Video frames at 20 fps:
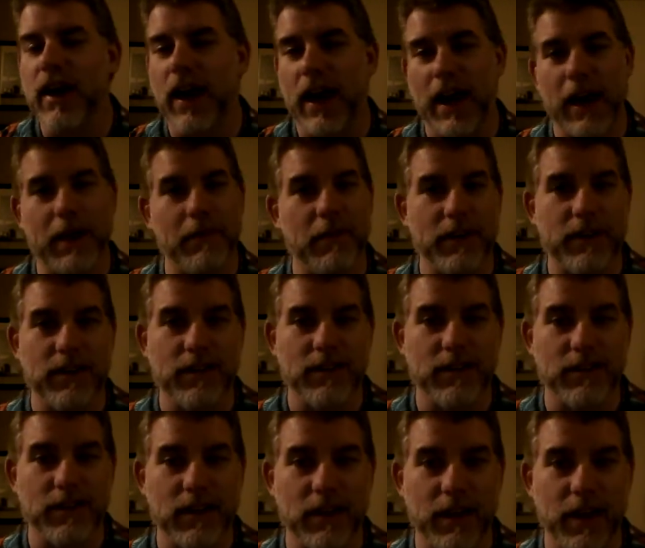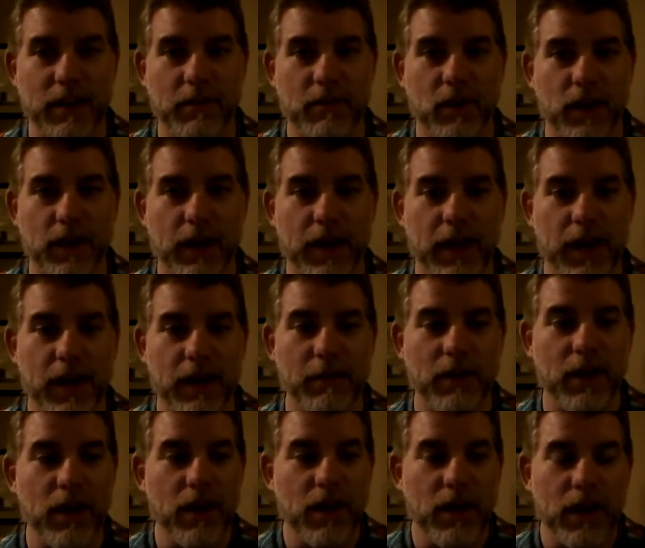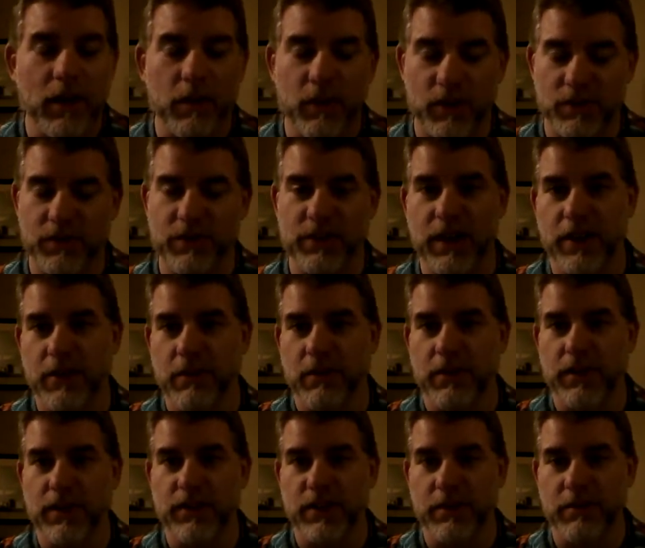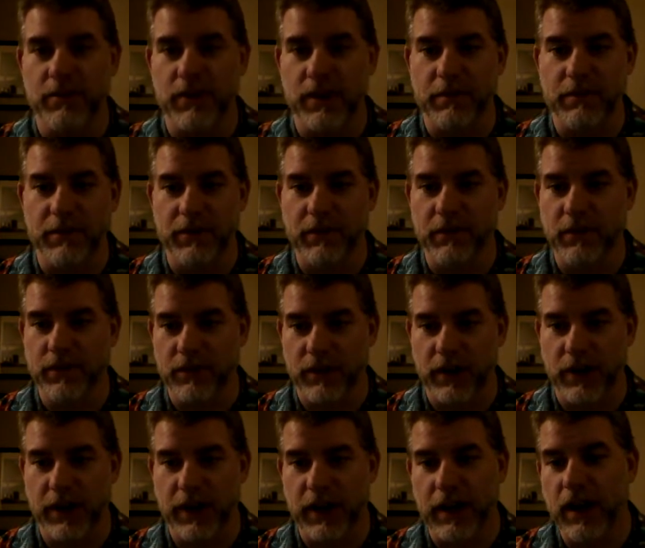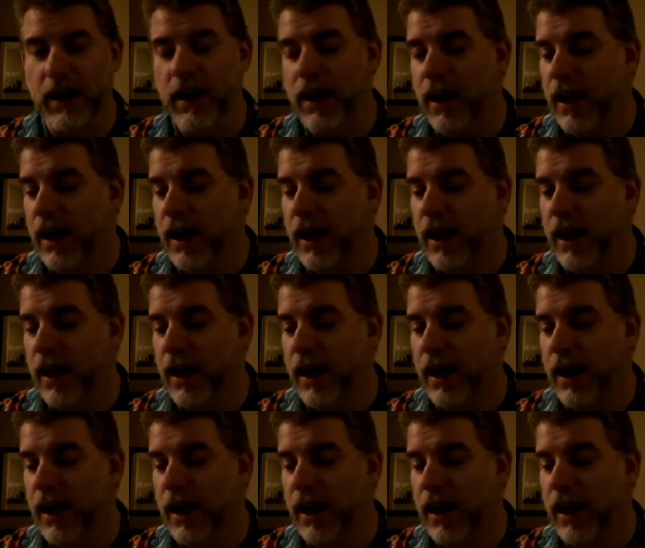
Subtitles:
I had my DCC Lankmar game, which was another one that Jim Brinkman was running.